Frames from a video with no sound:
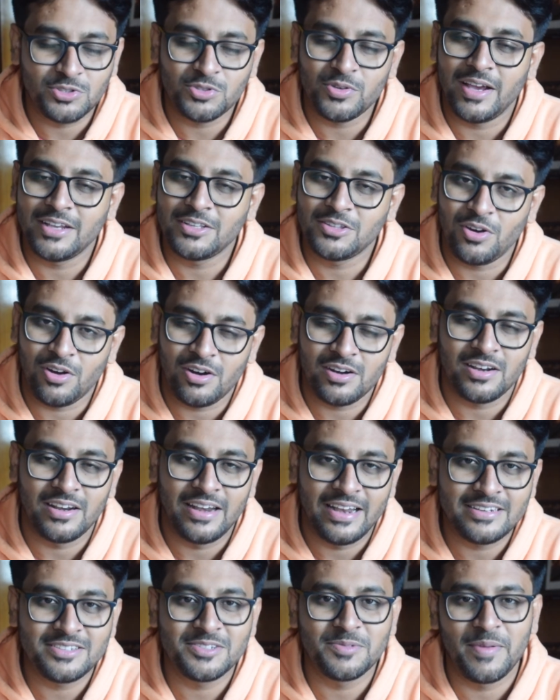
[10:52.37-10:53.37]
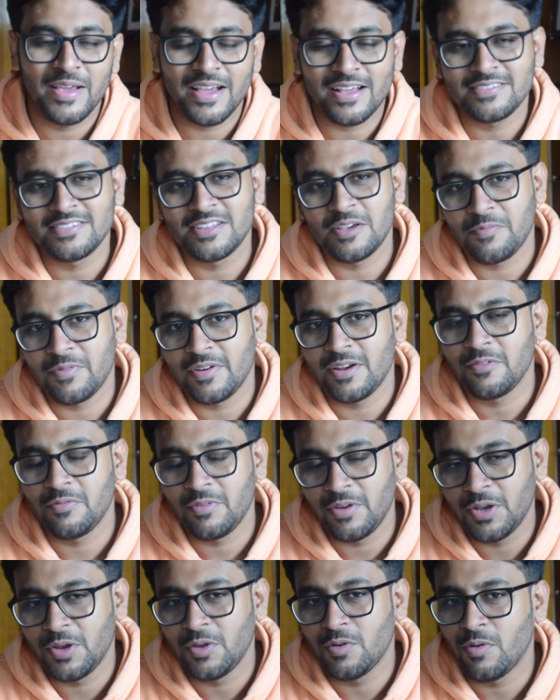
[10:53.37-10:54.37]
so I thought let's make a separate
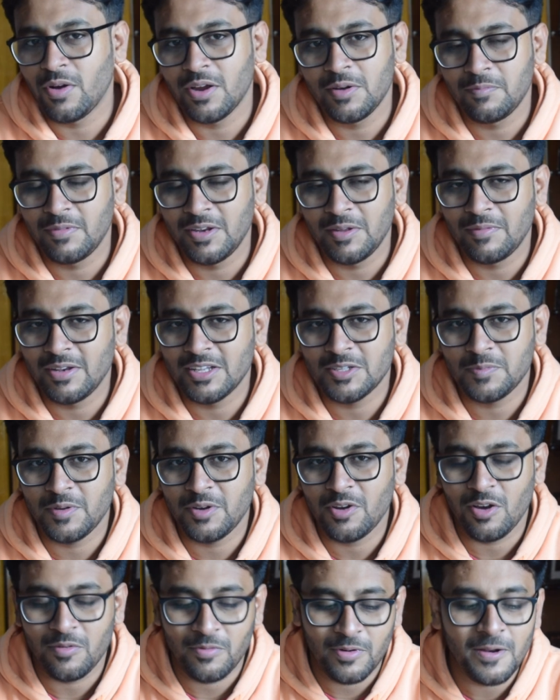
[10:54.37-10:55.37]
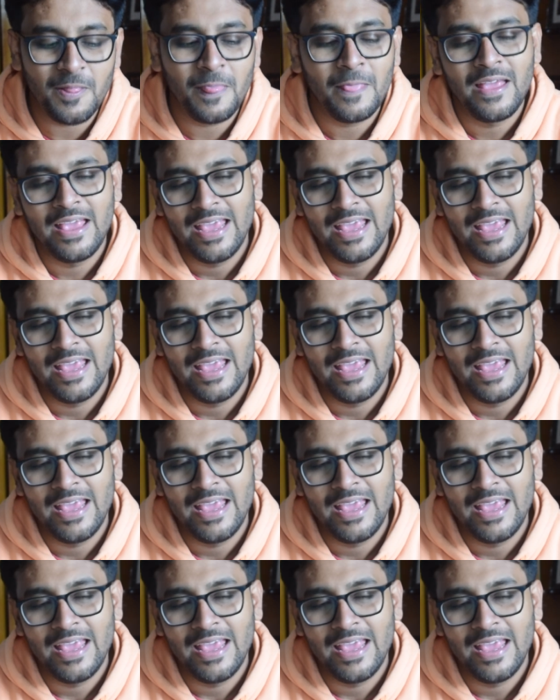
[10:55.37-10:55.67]
video on pre placement offer.